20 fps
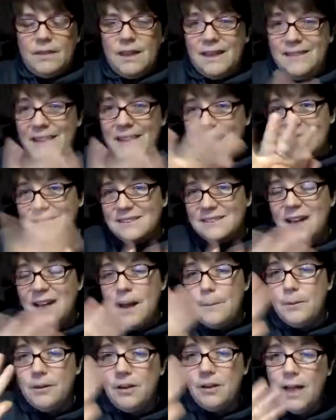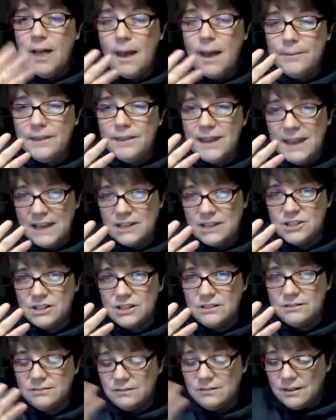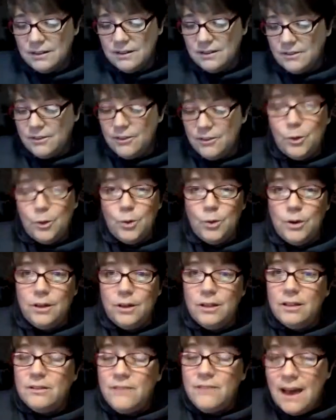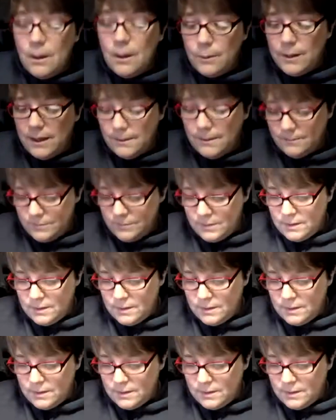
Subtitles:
And that's a topical application, the oil of Owie.